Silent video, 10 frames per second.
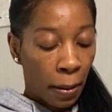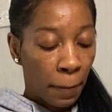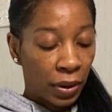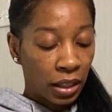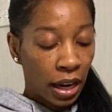
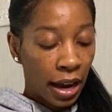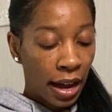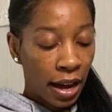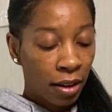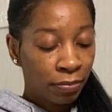But
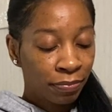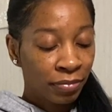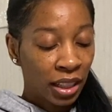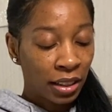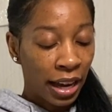yeah,
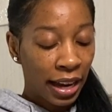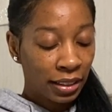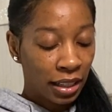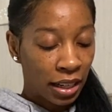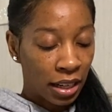
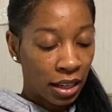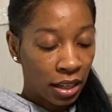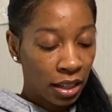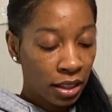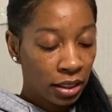that
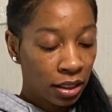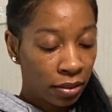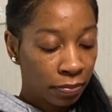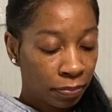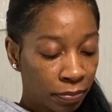is
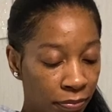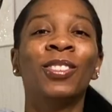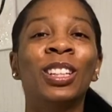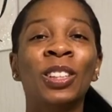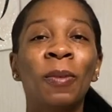
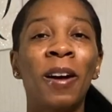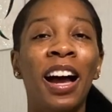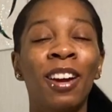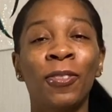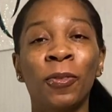what's on
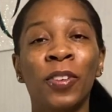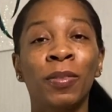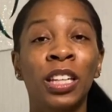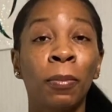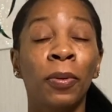my iPhone
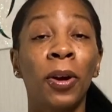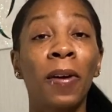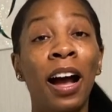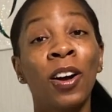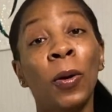15 Pro.
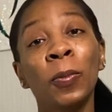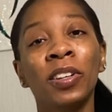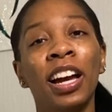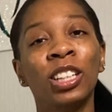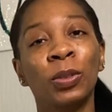I hope you
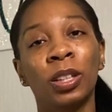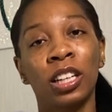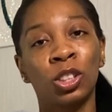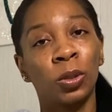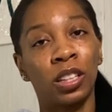guys really
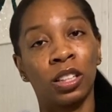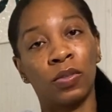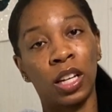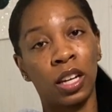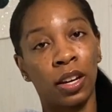enjoyed this
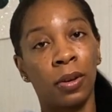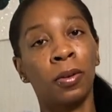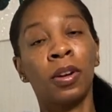video.